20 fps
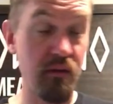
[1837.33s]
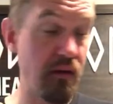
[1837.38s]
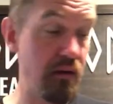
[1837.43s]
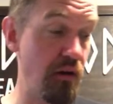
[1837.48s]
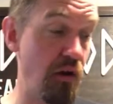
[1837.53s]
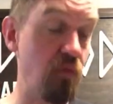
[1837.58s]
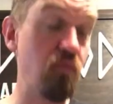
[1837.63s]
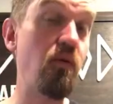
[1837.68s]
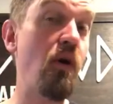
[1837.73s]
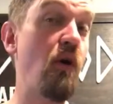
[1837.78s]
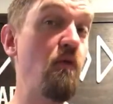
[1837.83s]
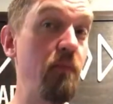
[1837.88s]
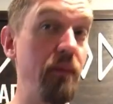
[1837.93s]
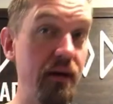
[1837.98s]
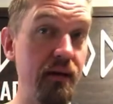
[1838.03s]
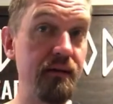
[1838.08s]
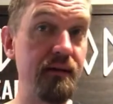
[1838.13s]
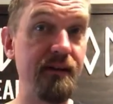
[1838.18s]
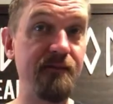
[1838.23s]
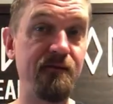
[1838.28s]

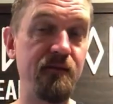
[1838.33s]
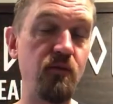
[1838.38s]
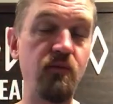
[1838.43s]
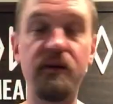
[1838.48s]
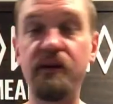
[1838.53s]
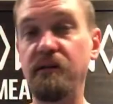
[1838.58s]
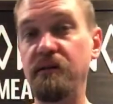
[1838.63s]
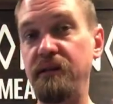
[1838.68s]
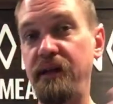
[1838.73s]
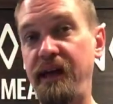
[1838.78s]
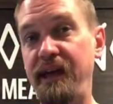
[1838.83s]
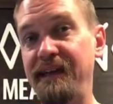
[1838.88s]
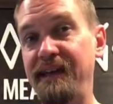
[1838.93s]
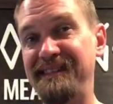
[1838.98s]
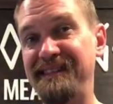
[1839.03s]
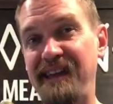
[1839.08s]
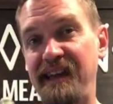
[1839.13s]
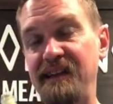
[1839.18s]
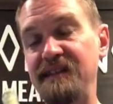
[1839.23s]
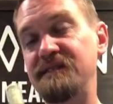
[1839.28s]
aroma, if you will, and
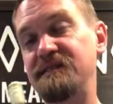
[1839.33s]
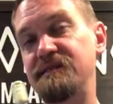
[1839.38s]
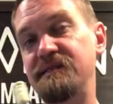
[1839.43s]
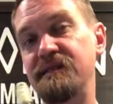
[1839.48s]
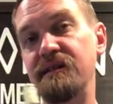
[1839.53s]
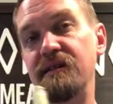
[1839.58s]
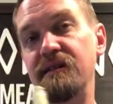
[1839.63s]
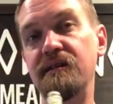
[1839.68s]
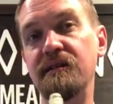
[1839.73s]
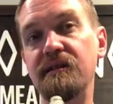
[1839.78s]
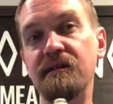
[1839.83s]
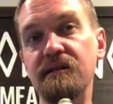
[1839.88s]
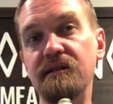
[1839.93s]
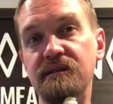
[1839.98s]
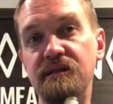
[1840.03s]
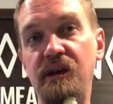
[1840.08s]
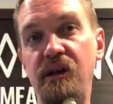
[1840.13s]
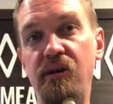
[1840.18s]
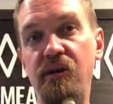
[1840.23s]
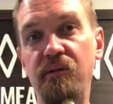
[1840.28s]
taste.
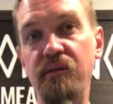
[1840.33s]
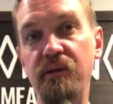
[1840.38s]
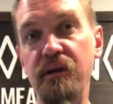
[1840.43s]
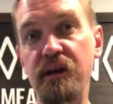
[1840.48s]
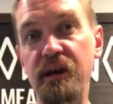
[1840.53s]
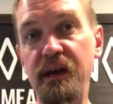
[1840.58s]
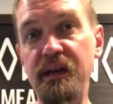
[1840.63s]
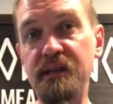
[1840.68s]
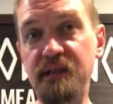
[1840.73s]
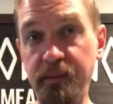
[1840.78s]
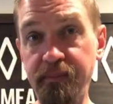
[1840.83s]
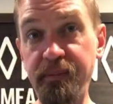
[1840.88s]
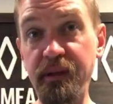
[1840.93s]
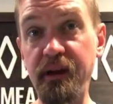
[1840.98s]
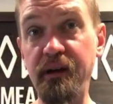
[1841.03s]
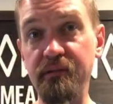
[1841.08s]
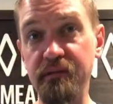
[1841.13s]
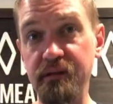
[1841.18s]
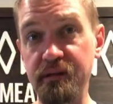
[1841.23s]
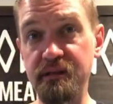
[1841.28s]
So it's up
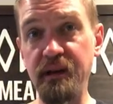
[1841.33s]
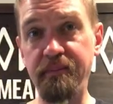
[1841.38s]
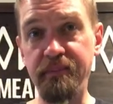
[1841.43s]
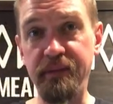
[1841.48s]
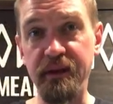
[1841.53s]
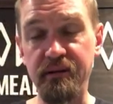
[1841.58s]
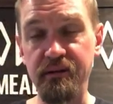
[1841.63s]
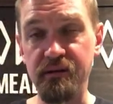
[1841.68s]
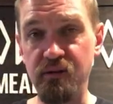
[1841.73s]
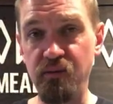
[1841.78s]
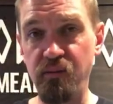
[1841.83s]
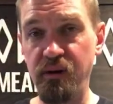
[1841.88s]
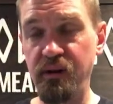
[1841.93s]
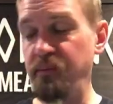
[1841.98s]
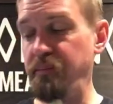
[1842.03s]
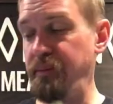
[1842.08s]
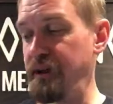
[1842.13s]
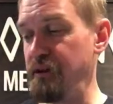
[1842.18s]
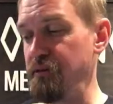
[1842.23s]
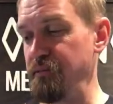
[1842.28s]
there. It's up there. It's one of the
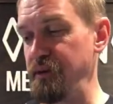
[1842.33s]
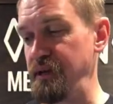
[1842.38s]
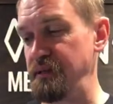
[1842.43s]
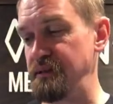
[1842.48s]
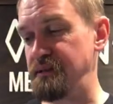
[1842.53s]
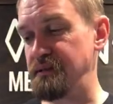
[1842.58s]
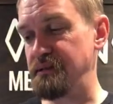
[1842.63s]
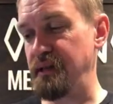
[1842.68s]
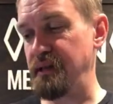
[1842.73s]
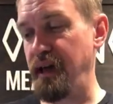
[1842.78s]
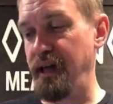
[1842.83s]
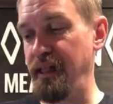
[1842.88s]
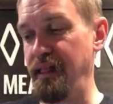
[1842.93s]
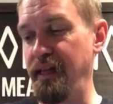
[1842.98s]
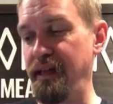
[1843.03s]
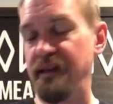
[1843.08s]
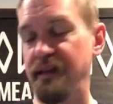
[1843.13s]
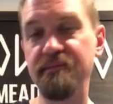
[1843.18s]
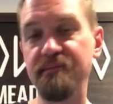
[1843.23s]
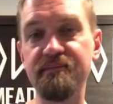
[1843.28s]
better meads. I
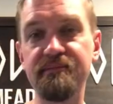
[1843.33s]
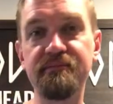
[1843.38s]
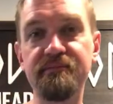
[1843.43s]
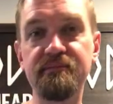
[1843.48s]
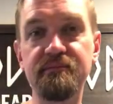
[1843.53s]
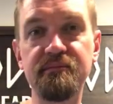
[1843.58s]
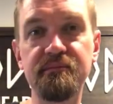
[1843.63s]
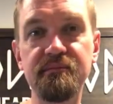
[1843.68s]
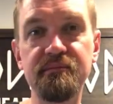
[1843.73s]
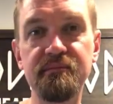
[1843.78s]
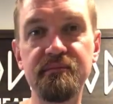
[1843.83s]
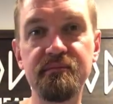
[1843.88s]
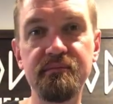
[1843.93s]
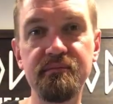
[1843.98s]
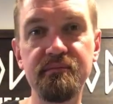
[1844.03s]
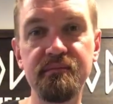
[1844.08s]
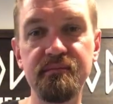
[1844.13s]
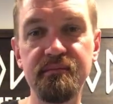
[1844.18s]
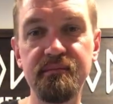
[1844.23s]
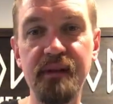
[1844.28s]
like it.
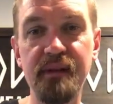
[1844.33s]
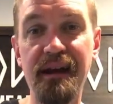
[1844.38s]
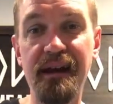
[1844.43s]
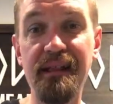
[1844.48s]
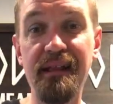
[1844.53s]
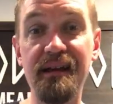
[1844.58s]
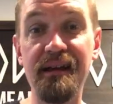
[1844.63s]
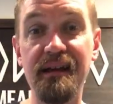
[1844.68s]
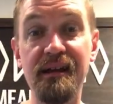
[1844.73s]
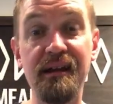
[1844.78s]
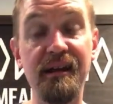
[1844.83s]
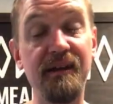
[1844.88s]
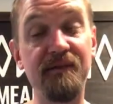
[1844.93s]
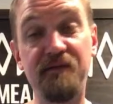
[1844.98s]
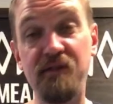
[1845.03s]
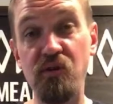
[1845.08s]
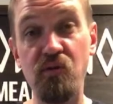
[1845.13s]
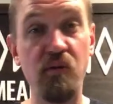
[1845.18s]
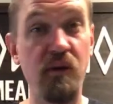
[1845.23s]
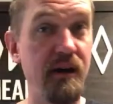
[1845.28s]
I like it. If
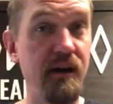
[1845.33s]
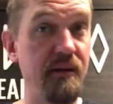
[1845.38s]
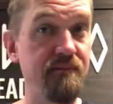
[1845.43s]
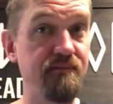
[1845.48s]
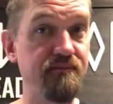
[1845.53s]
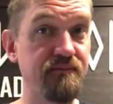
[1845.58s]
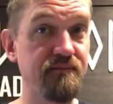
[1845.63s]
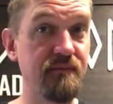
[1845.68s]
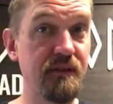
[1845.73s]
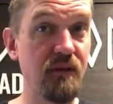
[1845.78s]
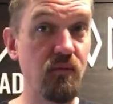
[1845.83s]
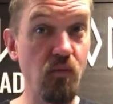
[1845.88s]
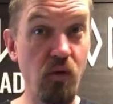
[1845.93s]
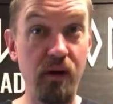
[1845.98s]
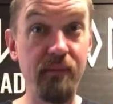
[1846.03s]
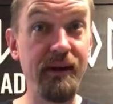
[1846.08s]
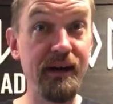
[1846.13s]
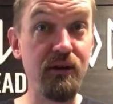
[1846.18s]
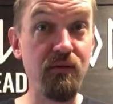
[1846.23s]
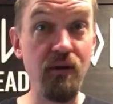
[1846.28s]
you want to
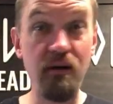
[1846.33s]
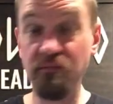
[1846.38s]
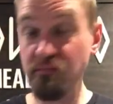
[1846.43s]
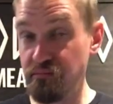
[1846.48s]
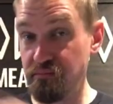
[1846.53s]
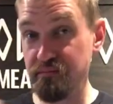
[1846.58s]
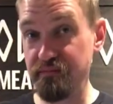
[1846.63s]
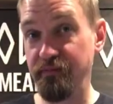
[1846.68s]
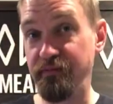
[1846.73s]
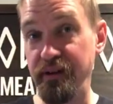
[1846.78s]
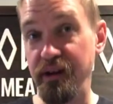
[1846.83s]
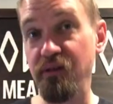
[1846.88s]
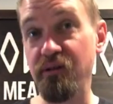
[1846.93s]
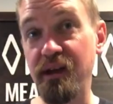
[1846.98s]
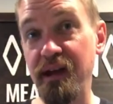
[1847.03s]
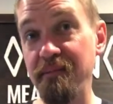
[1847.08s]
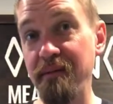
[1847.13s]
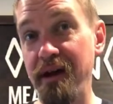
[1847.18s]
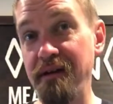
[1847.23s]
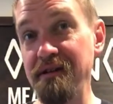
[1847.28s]
make your own, video
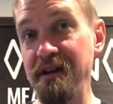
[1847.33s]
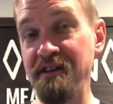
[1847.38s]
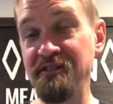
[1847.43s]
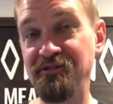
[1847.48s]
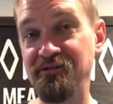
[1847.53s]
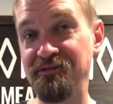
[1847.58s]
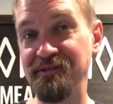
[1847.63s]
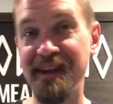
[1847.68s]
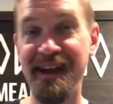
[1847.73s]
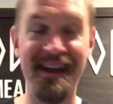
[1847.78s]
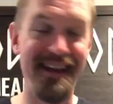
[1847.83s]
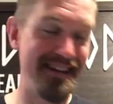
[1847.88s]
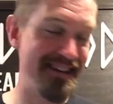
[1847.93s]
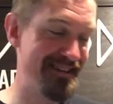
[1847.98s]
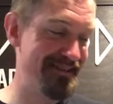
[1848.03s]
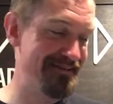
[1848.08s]
came out yesterday.